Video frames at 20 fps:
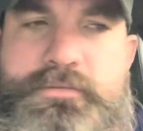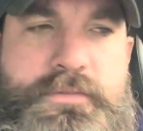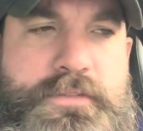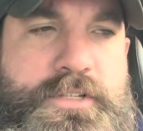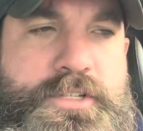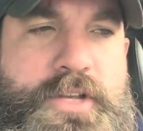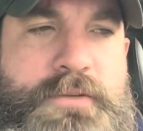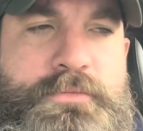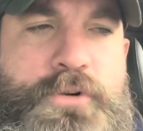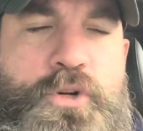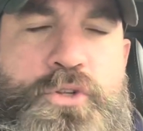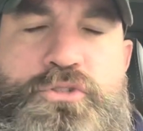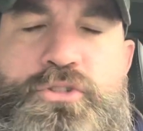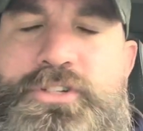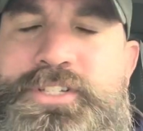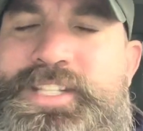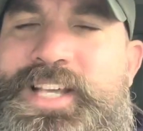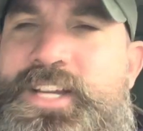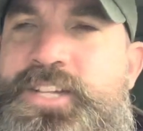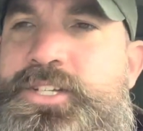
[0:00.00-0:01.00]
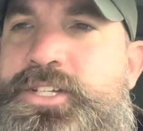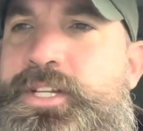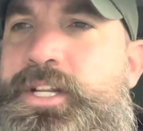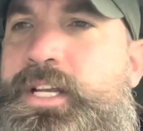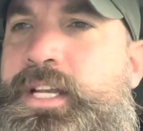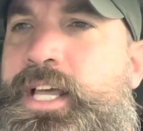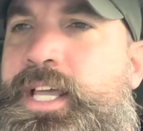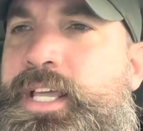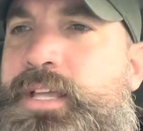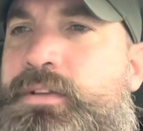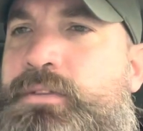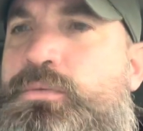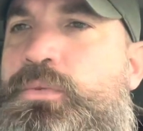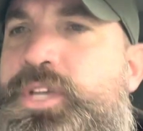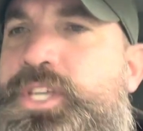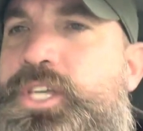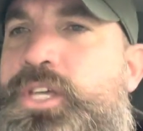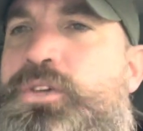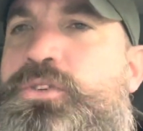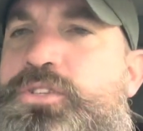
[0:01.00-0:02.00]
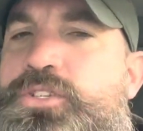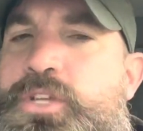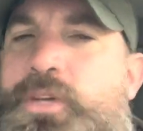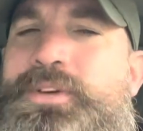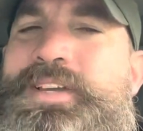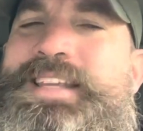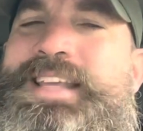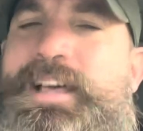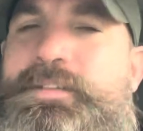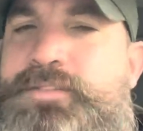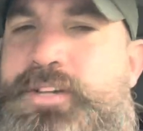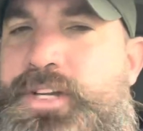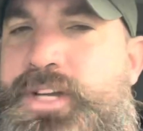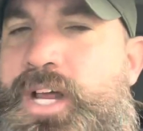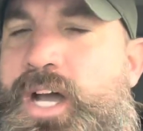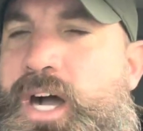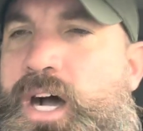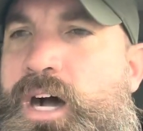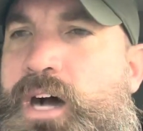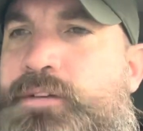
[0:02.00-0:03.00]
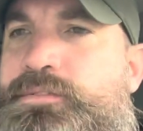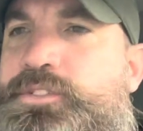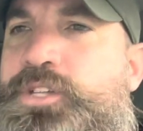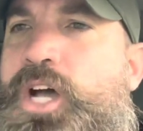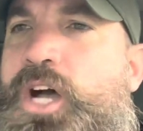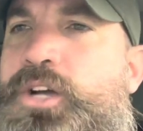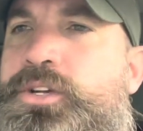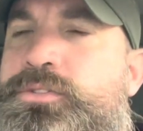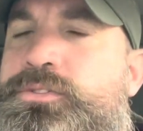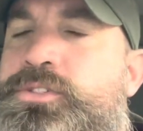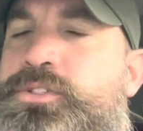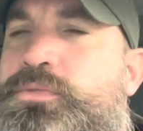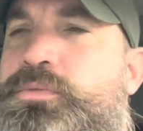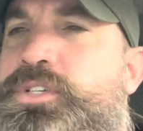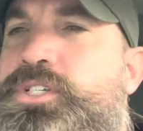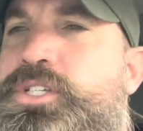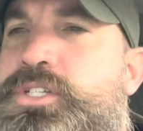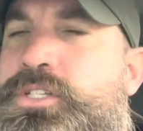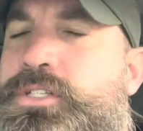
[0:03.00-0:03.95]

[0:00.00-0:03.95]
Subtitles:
So more traditionally, we use 211.5 tones, which is